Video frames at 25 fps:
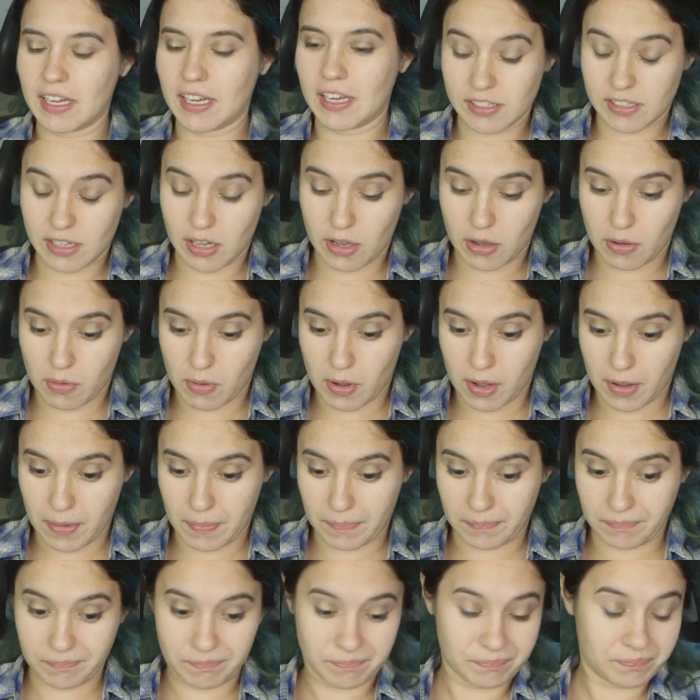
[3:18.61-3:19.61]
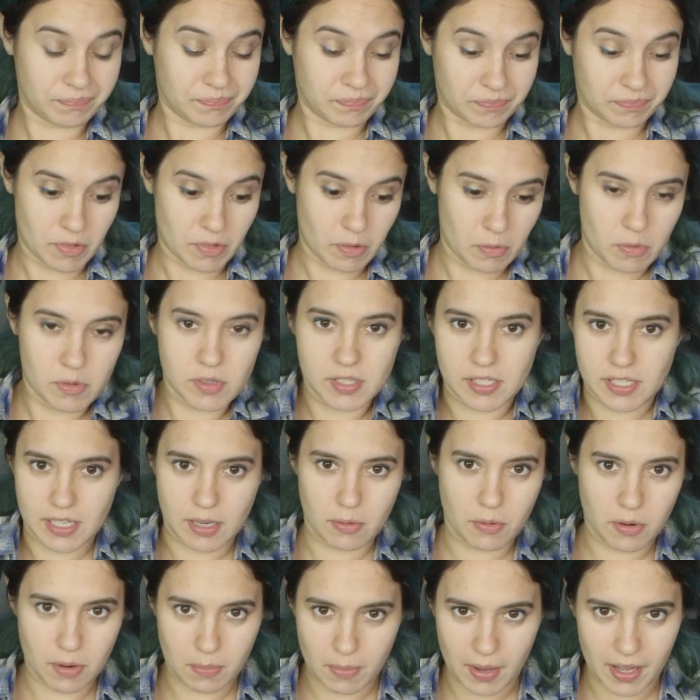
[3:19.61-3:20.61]
So, we'll
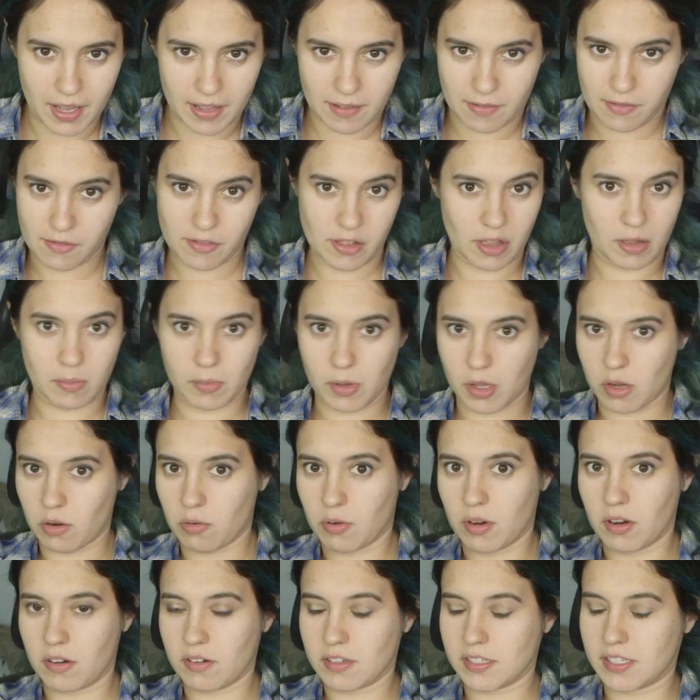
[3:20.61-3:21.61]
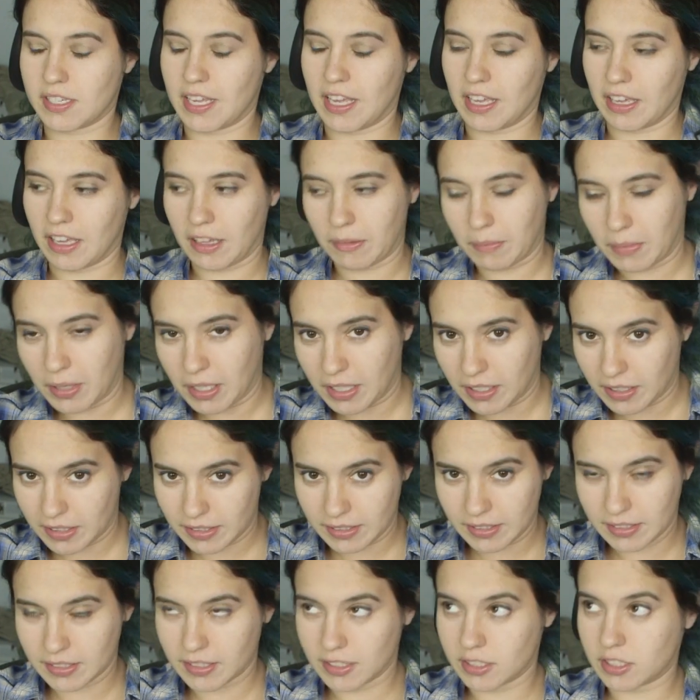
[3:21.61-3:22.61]
see where my film career is taking me.
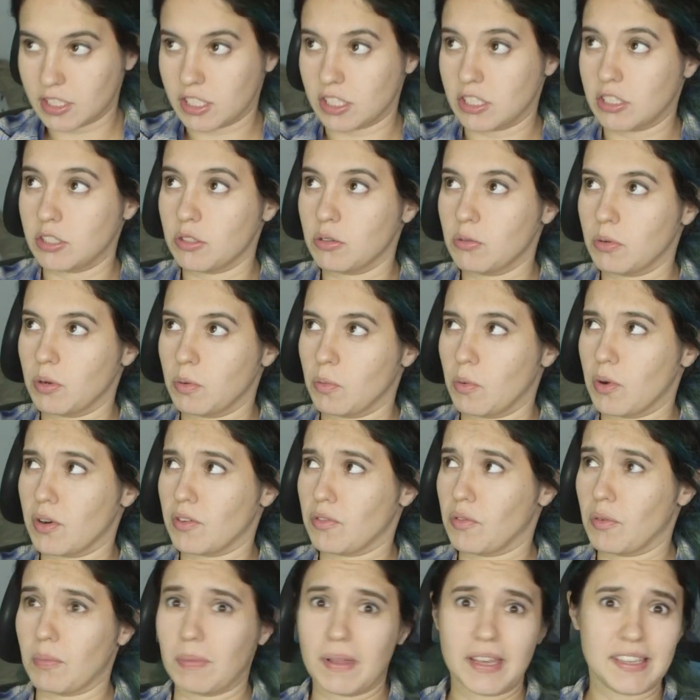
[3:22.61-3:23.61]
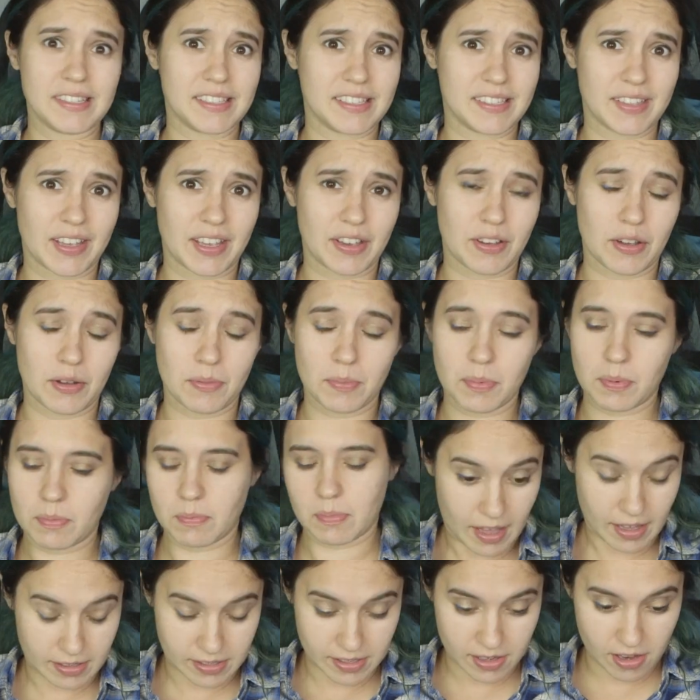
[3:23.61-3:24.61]
To new and wonderful places, I hope.
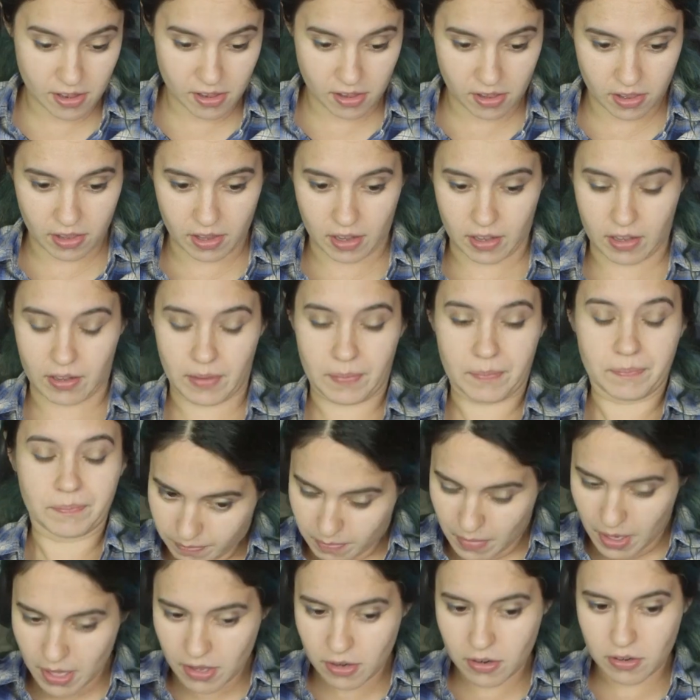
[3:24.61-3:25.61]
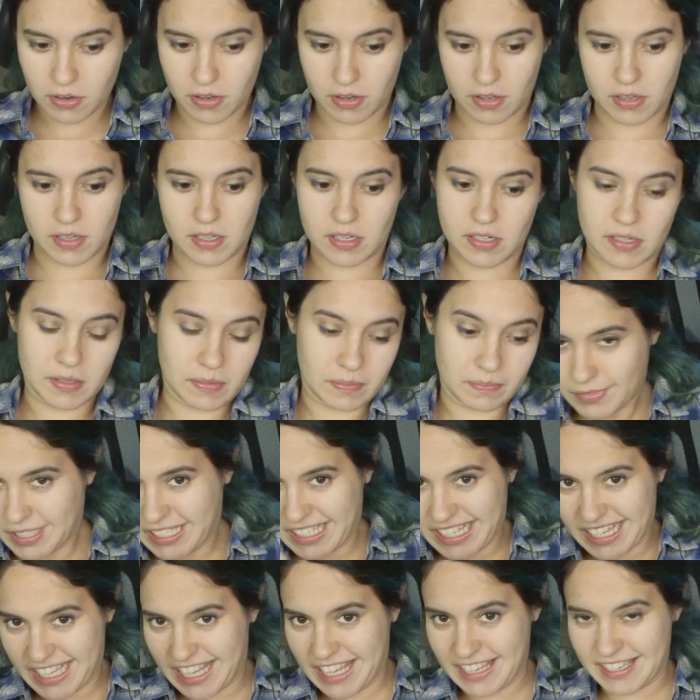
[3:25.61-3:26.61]
That's another thing. Motherhood,
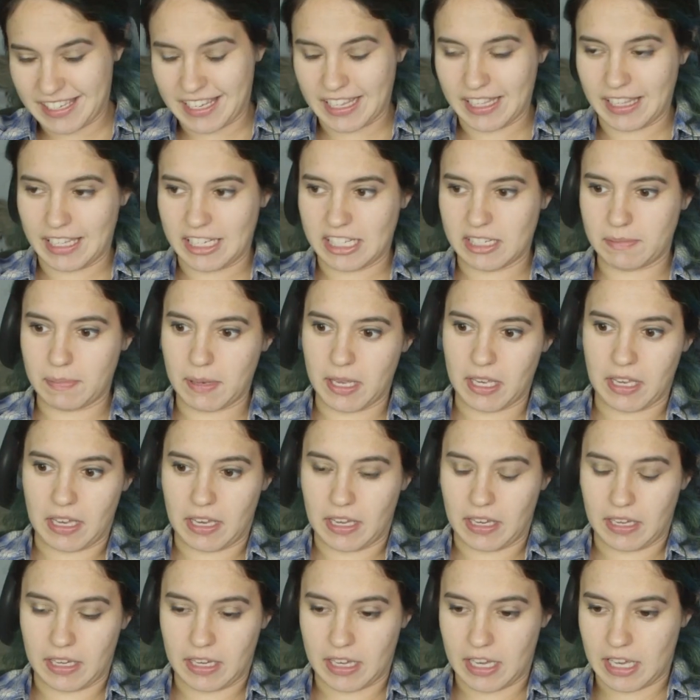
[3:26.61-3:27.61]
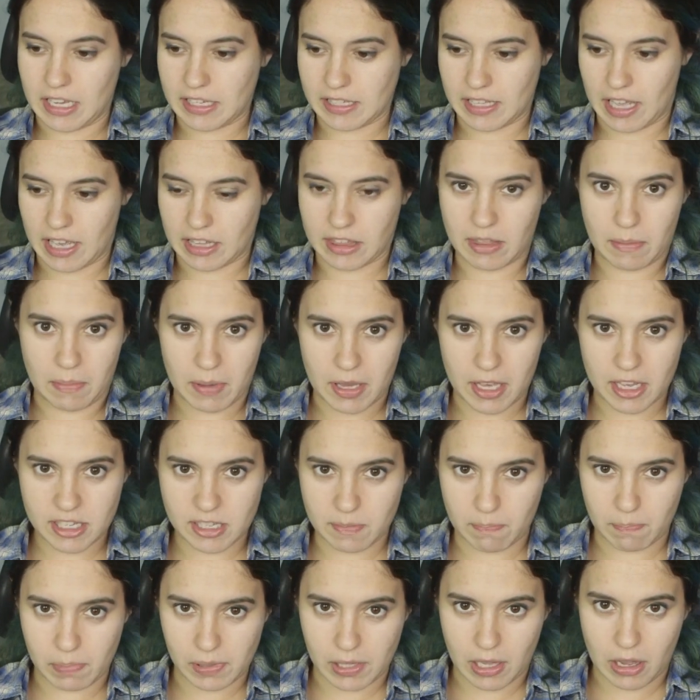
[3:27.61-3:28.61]
statistically speaking, is like the
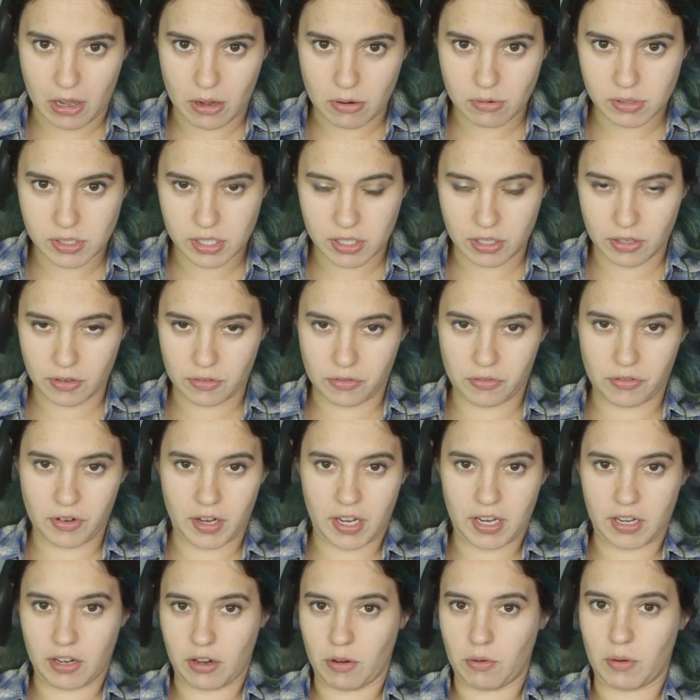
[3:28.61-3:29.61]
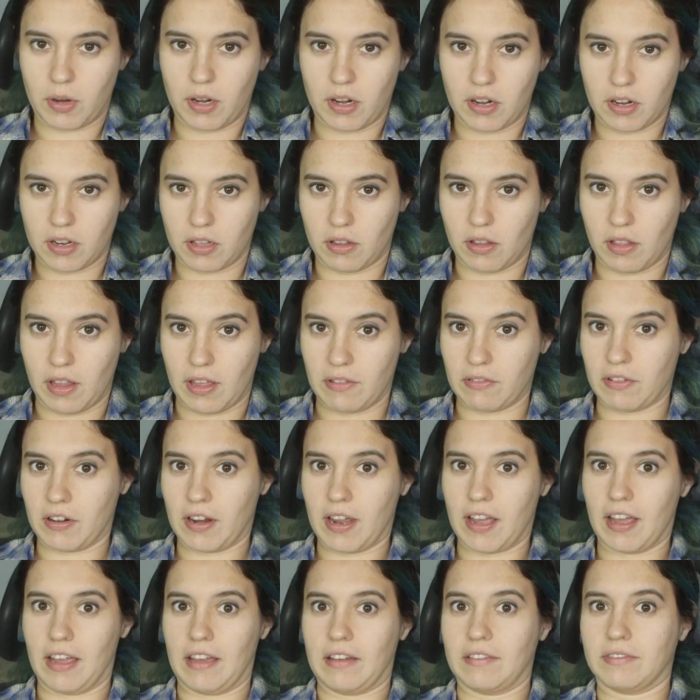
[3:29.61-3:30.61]
biggest blow to your freaking career you'll
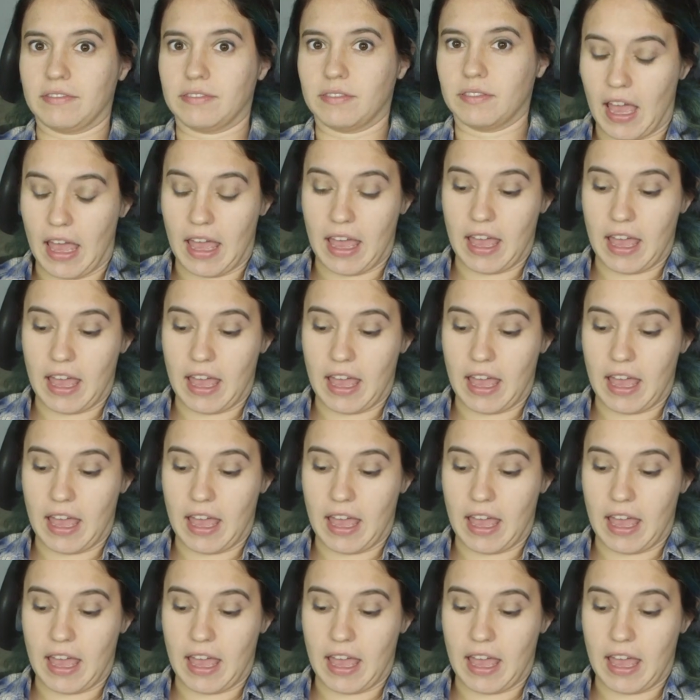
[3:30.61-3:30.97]
ever have.